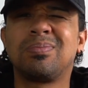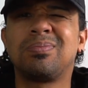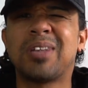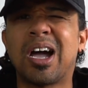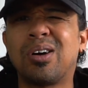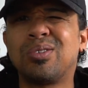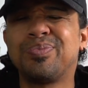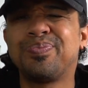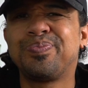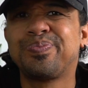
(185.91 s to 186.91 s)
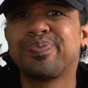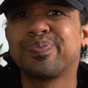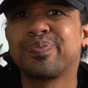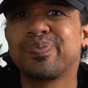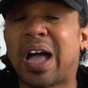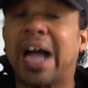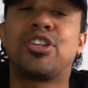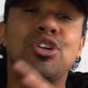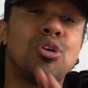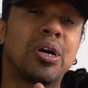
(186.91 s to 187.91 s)
Now, I
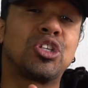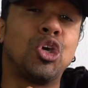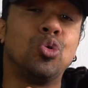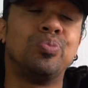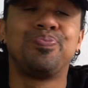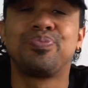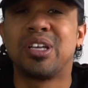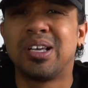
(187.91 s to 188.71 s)
don't know about you,